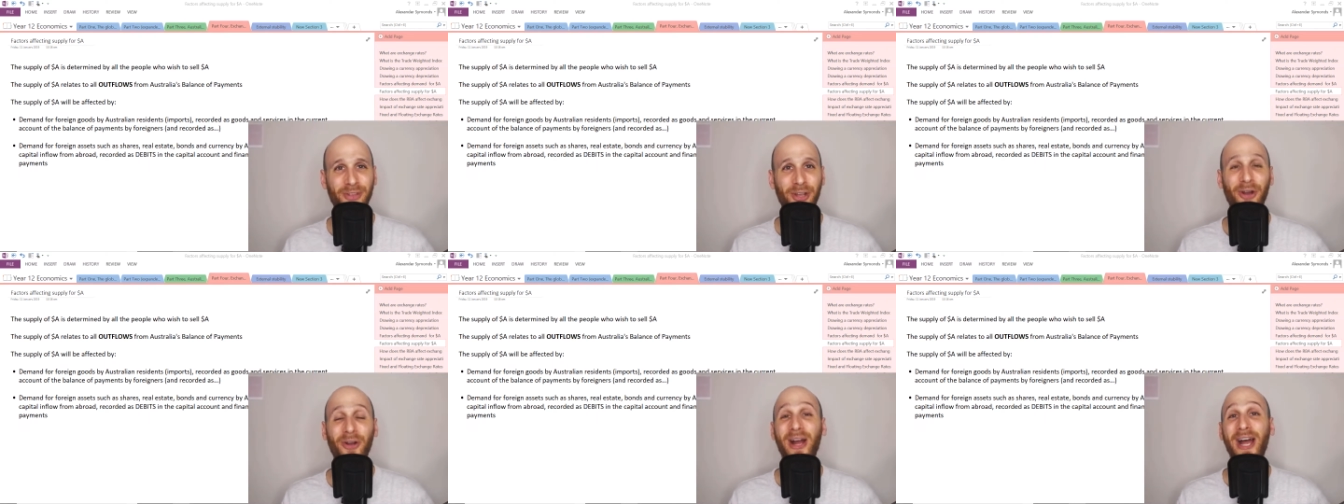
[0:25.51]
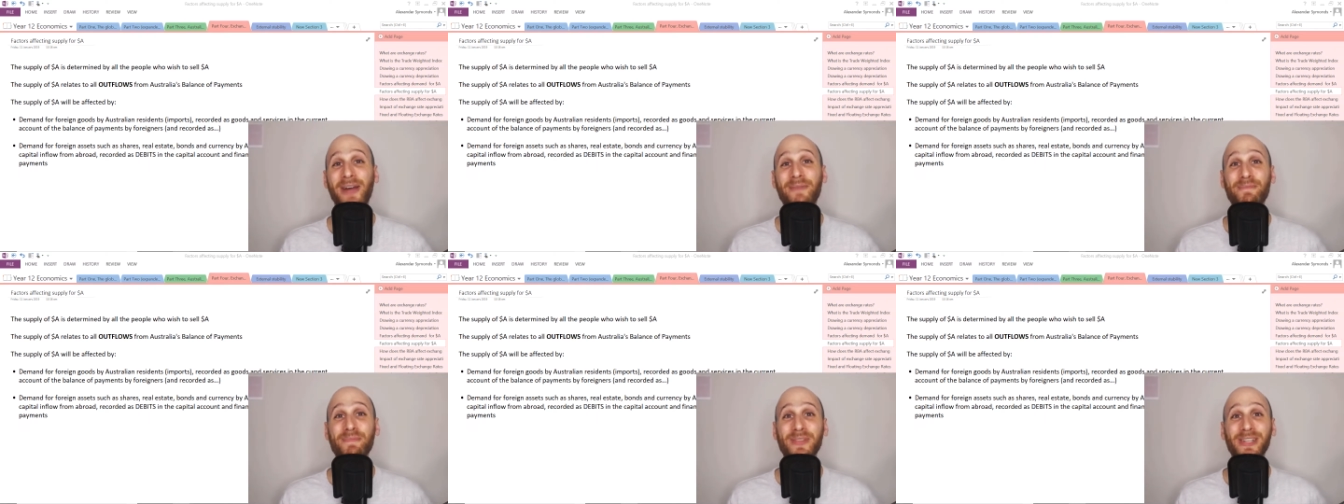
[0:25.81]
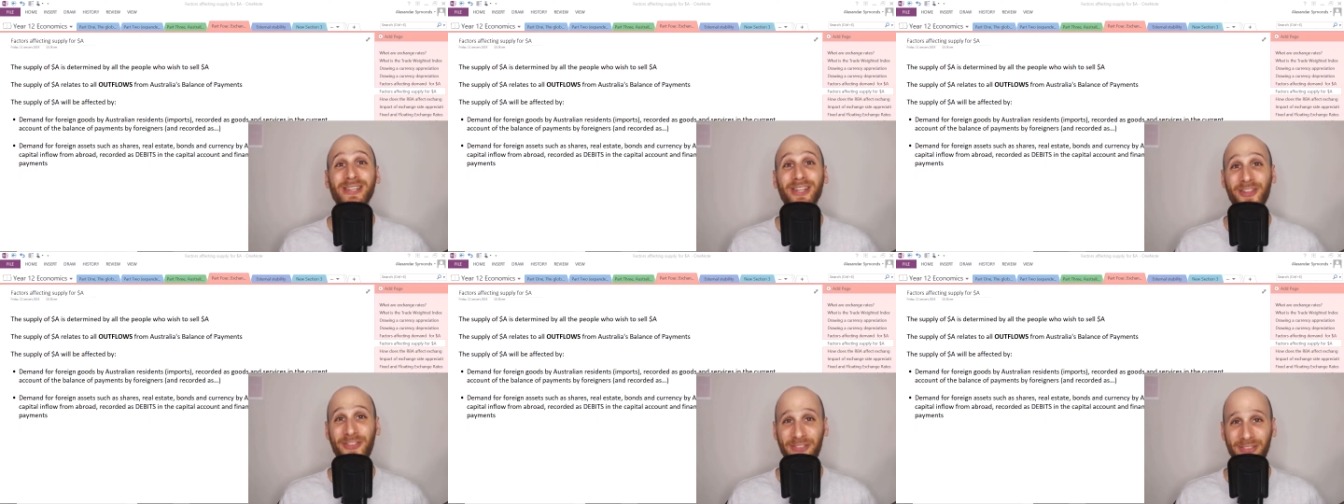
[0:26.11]
All right,
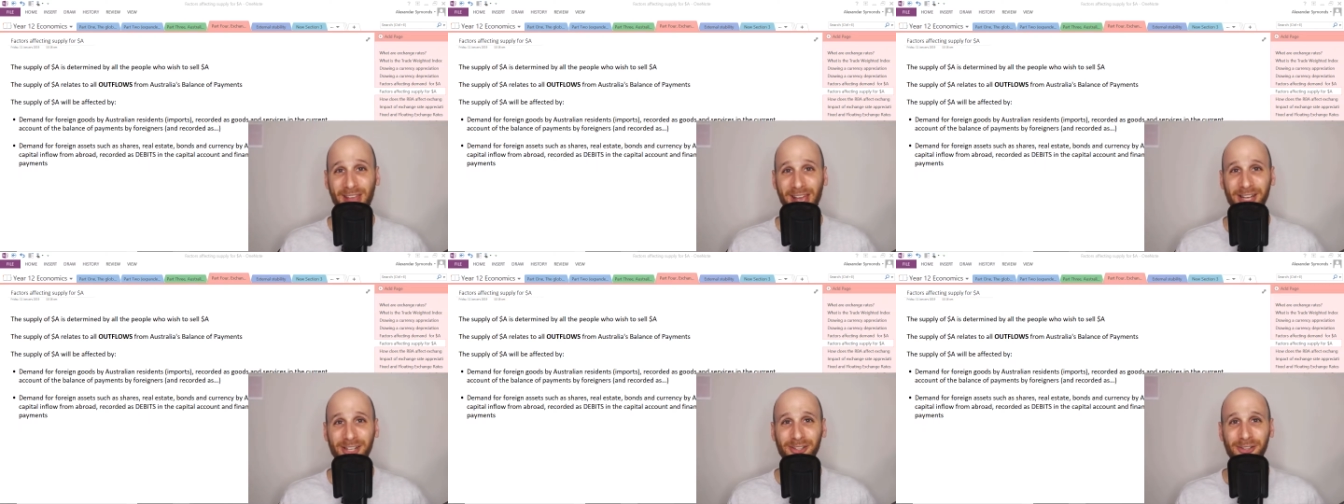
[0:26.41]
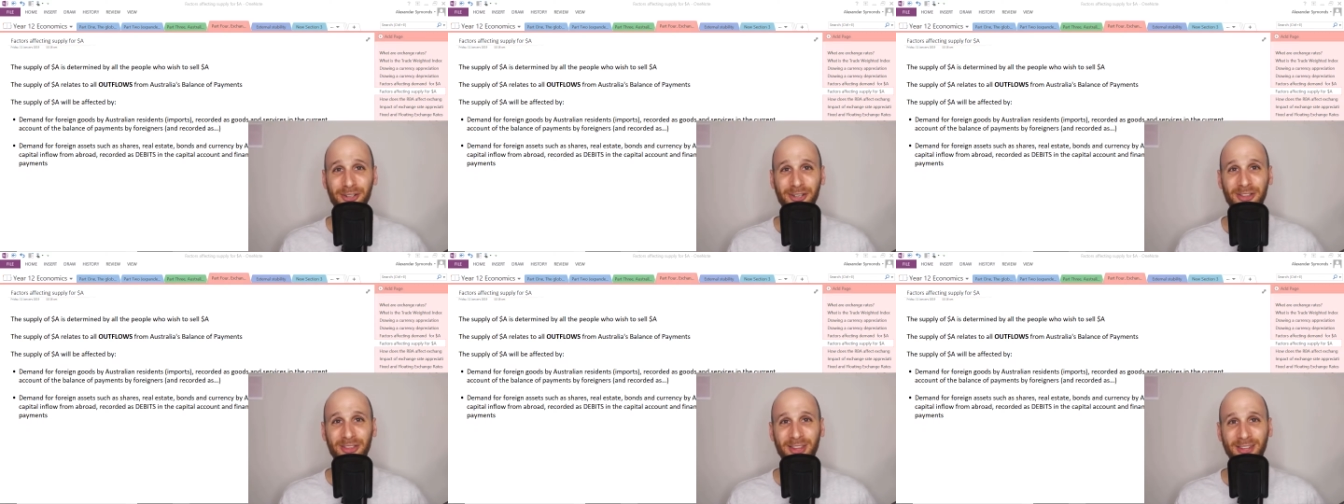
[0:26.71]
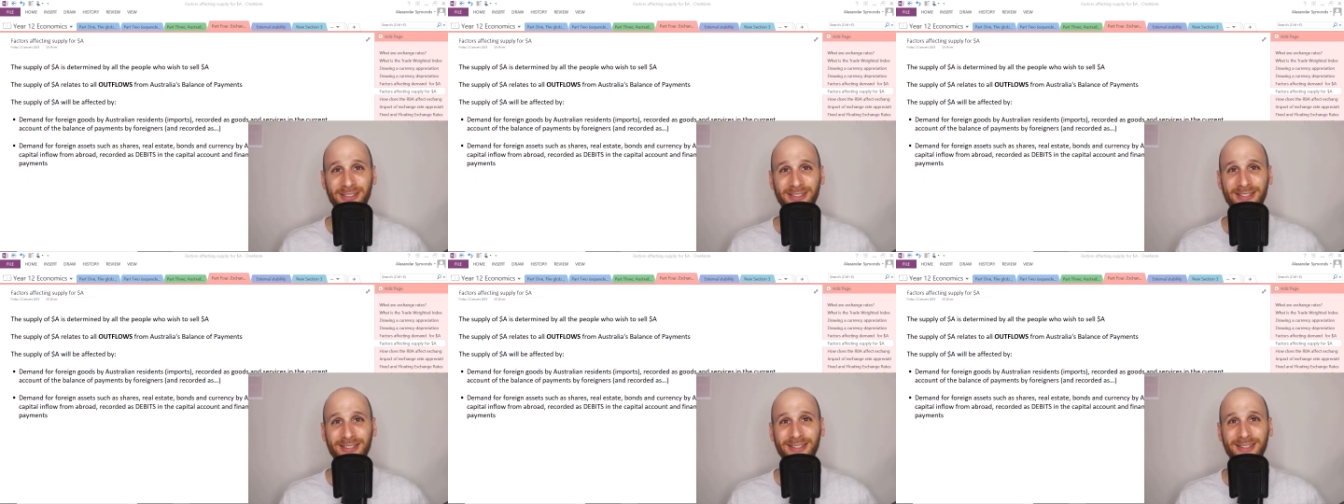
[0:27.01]
let's take a look at
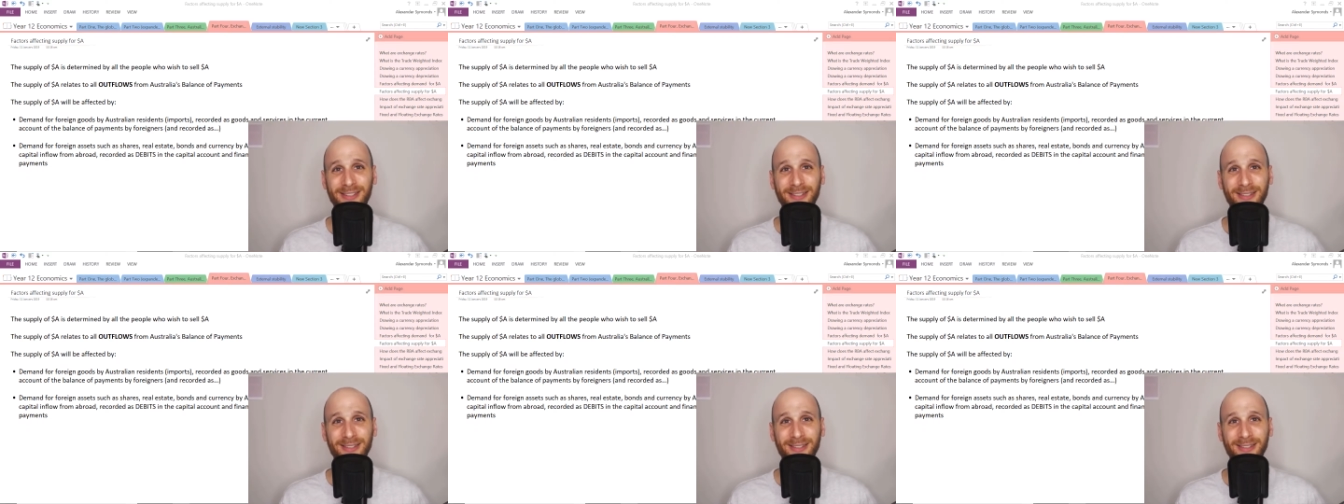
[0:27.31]
this.